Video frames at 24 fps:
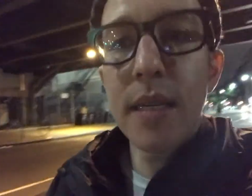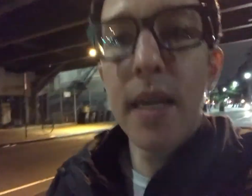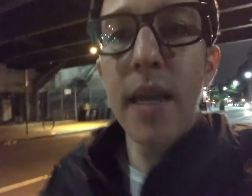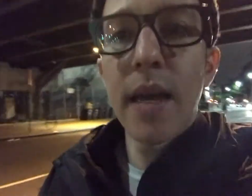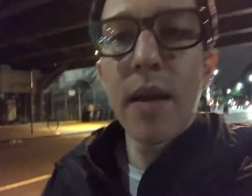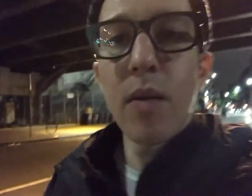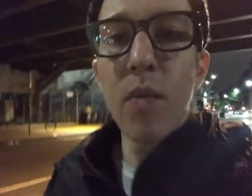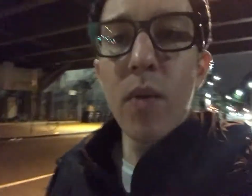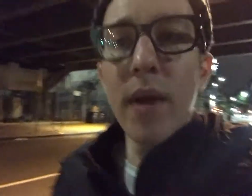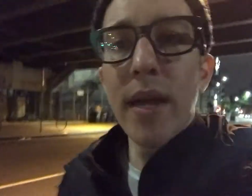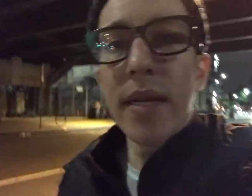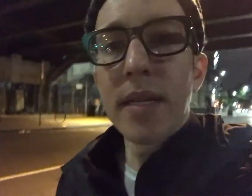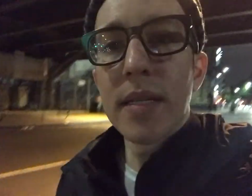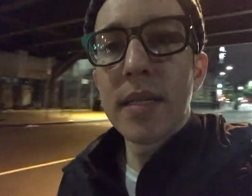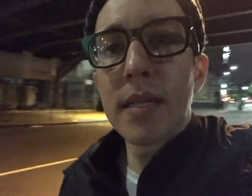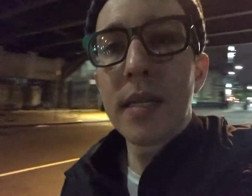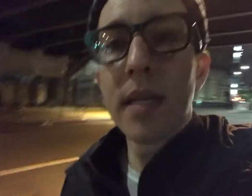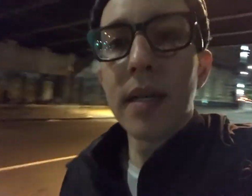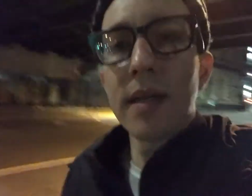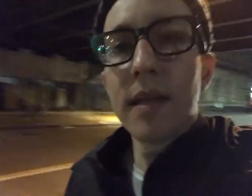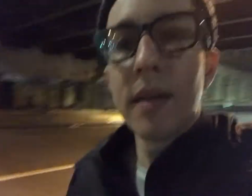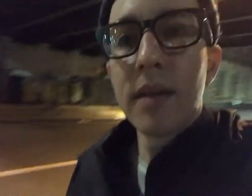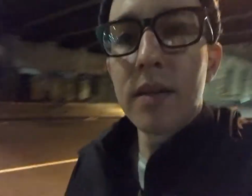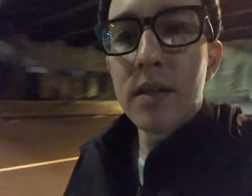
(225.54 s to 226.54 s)
can't wait
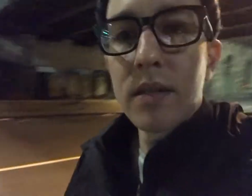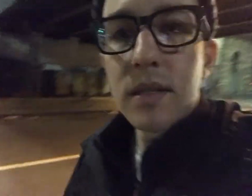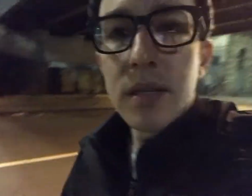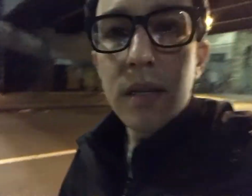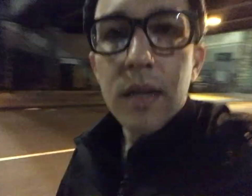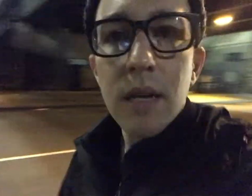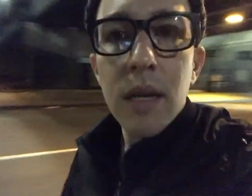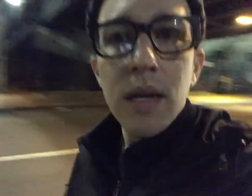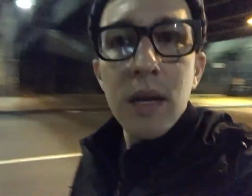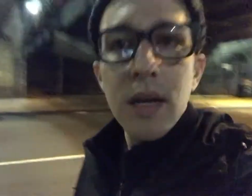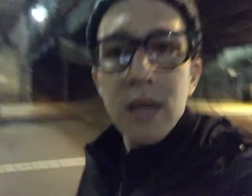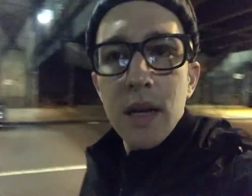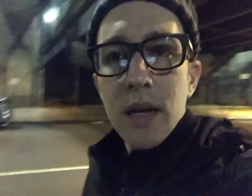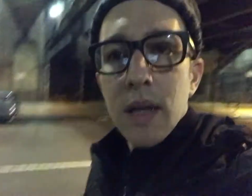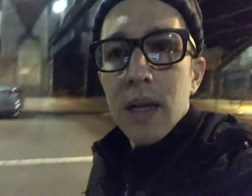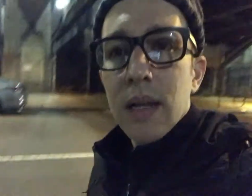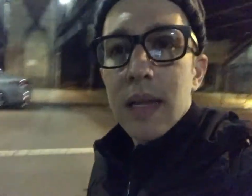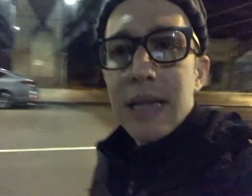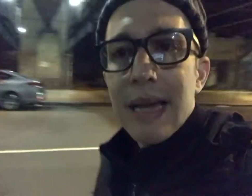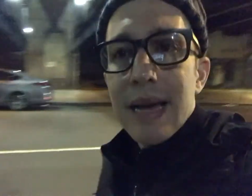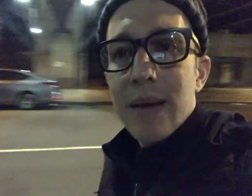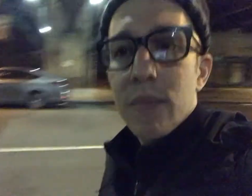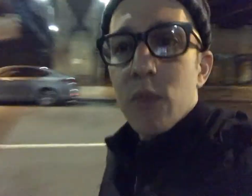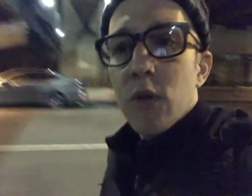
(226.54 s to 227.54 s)
till there's a
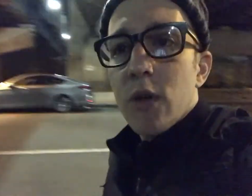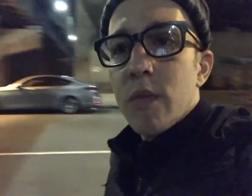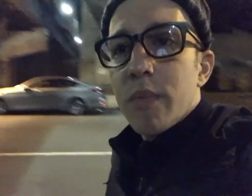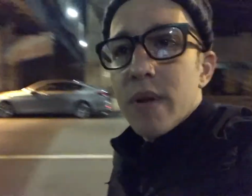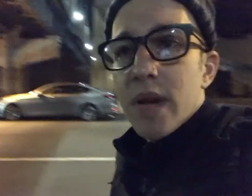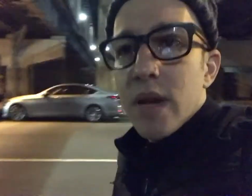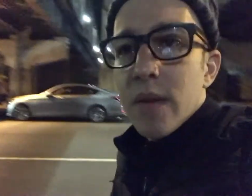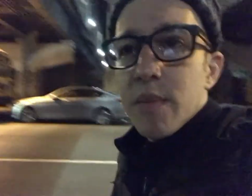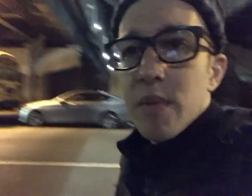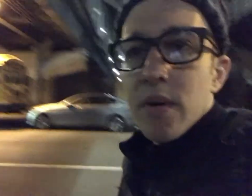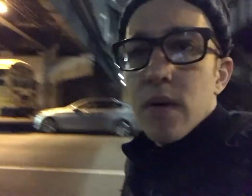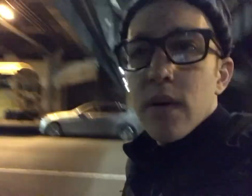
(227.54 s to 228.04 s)
lot more people.